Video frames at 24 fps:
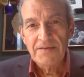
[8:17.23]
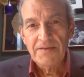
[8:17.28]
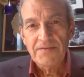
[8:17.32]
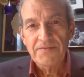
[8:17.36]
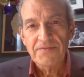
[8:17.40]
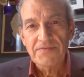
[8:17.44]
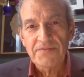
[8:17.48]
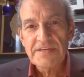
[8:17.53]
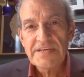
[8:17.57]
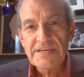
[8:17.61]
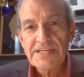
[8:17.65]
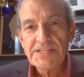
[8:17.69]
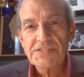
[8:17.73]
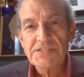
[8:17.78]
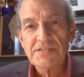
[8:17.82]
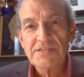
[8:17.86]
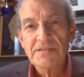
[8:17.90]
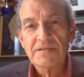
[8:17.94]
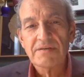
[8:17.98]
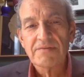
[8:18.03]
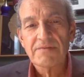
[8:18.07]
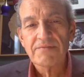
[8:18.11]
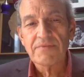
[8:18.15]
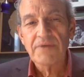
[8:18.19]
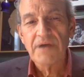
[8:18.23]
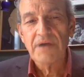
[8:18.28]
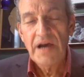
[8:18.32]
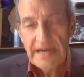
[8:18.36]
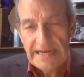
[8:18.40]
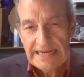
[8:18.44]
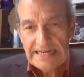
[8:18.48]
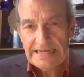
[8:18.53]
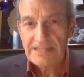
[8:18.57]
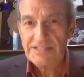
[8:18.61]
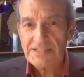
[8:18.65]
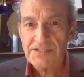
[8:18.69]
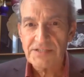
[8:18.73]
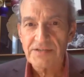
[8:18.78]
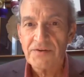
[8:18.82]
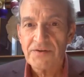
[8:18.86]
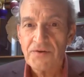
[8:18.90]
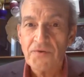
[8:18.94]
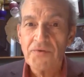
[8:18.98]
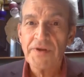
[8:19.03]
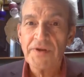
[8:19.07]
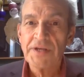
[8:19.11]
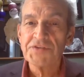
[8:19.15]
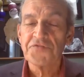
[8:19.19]
These heights,
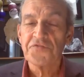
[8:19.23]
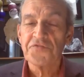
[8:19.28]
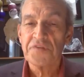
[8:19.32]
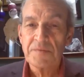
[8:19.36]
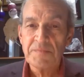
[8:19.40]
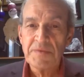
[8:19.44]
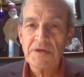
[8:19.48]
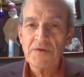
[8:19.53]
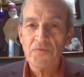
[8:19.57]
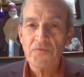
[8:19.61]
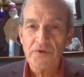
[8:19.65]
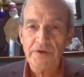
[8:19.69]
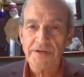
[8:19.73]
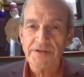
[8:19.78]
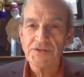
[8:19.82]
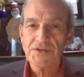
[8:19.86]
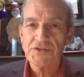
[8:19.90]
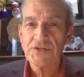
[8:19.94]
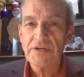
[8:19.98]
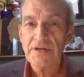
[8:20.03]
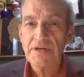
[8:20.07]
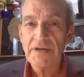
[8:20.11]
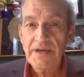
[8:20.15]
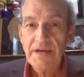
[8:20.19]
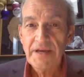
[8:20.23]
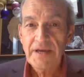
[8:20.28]
known as Vimy Ridge,